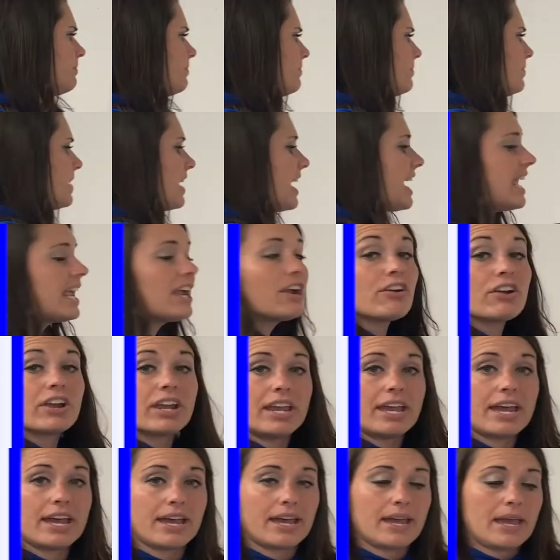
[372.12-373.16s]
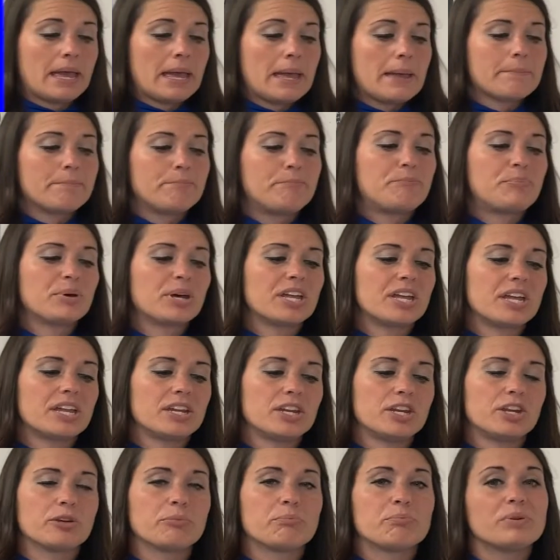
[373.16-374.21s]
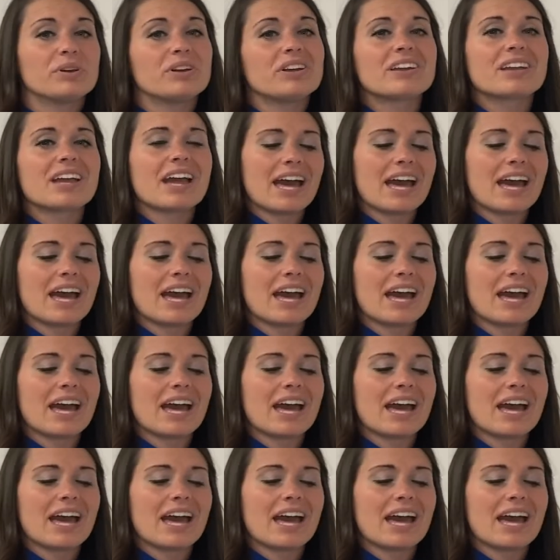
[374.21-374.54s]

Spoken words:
the area, but your book